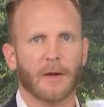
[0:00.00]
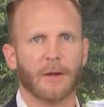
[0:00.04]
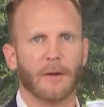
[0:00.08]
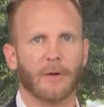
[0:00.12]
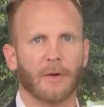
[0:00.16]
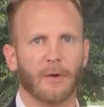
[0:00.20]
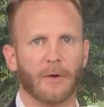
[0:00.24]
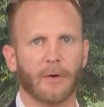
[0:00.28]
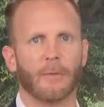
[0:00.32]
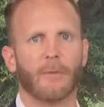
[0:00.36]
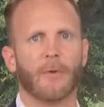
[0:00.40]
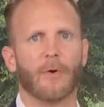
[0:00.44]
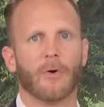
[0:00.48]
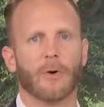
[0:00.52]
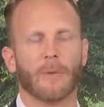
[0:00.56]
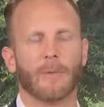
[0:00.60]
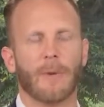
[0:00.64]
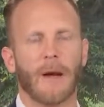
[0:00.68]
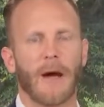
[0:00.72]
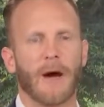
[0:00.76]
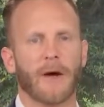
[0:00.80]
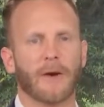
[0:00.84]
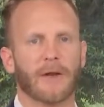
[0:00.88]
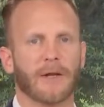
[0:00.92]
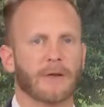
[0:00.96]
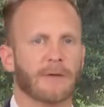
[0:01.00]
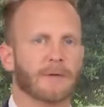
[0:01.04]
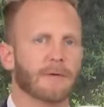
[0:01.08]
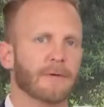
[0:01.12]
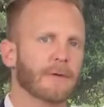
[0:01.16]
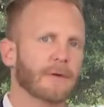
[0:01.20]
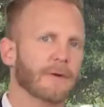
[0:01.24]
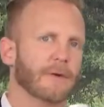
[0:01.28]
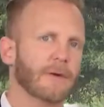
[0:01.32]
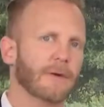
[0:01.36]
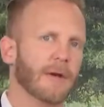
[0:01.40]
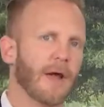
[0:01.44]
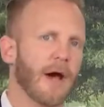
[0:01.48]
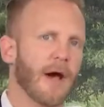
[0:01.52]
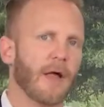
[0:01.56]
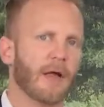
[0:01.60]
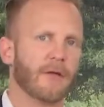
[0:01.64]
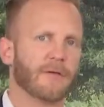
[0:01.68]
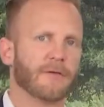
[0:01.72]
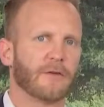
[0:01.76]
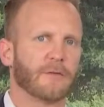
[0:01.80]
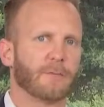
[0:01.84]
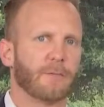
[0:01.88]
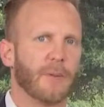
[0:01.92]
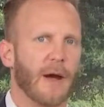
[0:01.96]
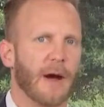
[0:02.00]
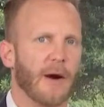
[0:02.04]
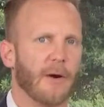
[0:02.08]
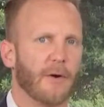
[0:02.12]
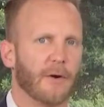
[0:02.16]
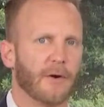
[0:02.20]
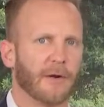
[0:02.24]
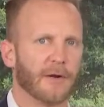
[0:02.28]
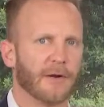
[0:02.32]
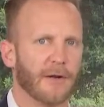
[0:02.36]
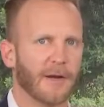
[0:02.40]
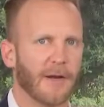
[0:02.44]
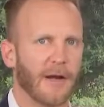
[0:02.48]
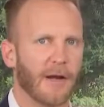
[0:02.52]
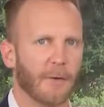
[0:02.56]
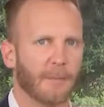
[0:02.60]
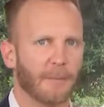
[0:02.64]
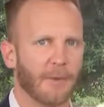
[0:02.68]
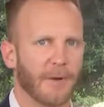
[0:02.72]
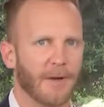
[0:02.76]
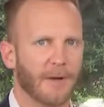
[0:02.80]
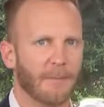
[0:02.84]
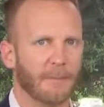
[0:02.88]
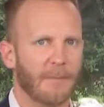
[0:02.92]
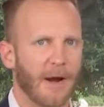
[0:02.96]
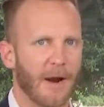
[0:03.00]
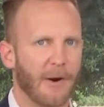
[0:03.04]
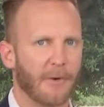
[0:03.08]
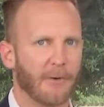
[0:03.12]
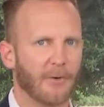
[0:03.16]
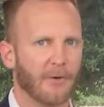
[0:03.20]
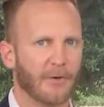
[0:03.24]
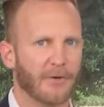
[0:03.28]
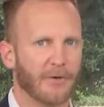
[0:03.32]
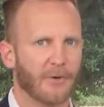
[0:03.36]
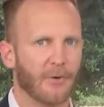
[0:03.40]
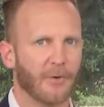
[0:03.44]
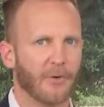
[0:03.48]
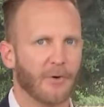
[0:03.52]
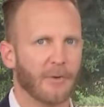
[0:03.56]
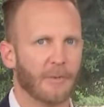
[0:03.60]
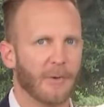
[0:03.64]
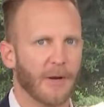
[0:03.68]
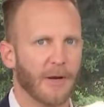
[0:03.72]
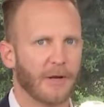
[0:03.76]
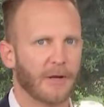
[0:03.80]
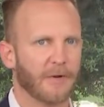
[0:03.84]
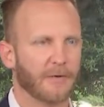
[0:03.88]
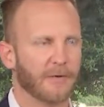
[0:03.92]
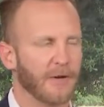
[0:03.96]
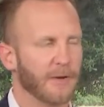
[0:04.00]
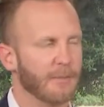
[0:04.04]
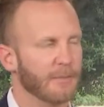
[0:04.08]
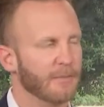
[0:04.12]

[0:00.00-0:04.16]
Learn more about it. Knowledge is power. It can help empower your American dream.